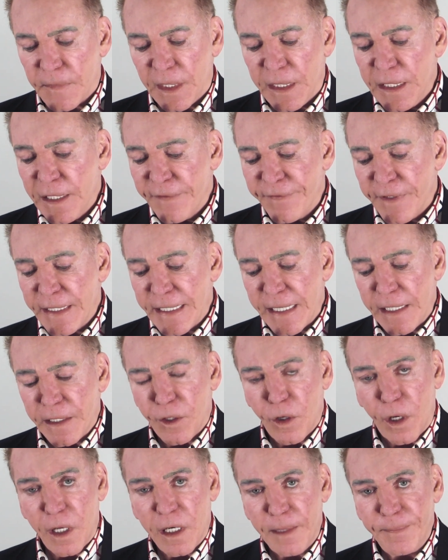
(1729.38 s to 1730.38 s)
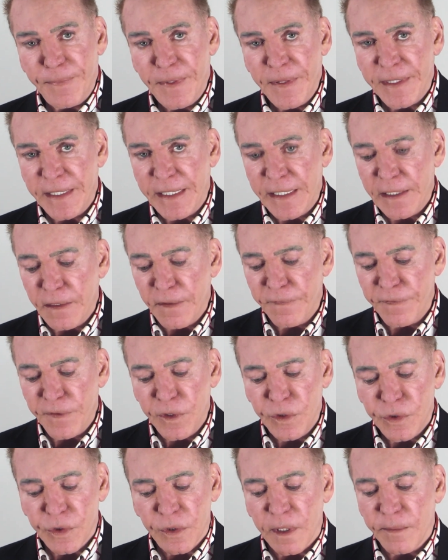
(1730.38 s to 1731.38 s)
And if I get caught up in thinking in the
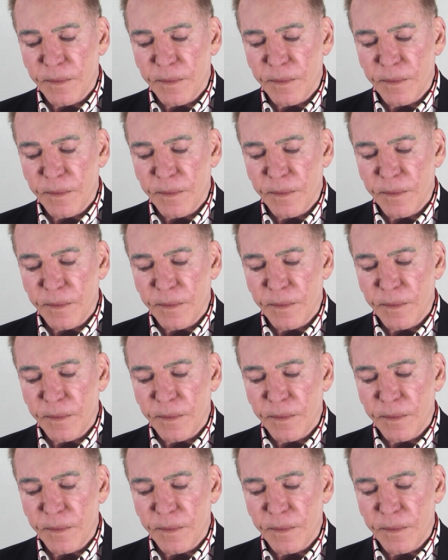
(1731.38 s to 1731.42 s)
future,